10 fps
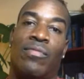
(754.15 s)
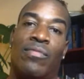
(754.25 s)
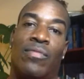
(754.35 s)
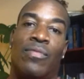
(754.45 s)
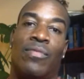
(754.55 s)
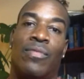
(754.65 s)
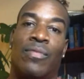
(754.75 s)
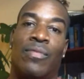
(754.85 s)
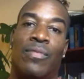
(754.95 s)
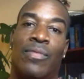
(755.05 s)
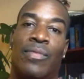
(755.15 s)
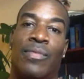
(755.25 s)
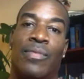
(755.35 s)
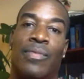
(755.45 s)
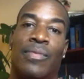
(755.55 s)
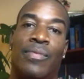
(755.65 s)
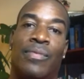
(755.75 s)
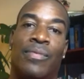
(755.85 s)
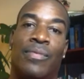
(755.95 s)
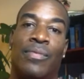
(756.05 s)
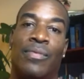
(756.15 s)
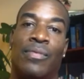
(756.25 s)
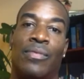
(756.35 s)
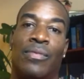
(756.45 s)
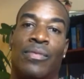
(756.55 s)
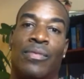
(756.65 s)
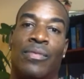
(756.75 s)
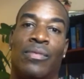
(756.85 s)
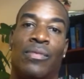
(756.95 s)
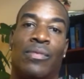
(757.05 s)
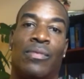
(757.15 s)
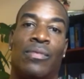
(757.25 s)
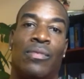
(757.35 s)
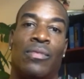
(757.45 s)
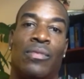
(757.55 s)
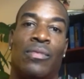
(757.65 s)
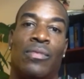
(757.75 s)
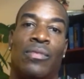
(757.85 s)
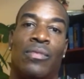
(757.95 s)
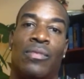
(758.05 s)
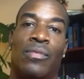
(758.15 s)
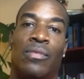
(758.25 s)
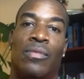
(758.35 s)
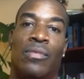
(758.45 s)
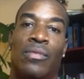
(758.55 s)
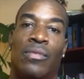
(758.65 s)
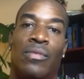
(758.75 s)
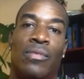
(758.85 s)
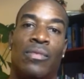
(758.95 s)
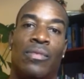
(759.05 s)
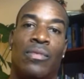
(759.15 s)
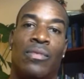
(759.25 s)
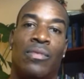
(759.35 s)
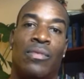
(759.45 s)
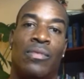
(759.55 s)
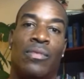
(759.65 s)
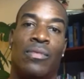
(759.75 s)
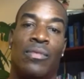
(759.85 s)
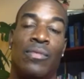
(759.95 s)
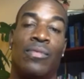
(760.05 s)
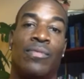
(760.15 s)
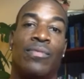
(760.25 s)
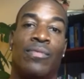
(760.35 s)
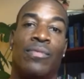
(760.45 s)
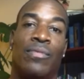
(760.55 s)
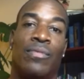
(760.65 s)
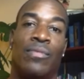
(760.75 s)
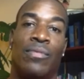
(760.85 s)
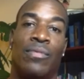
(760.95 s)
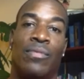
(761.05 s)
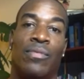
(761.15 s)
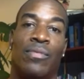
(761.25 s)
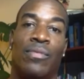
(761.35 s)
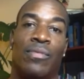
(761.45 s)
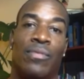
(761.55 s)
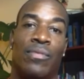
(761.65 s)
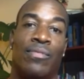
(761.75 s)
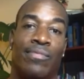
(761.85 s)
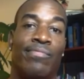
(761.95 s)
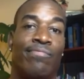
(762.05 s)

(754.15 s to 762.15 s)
The person shown says nothing.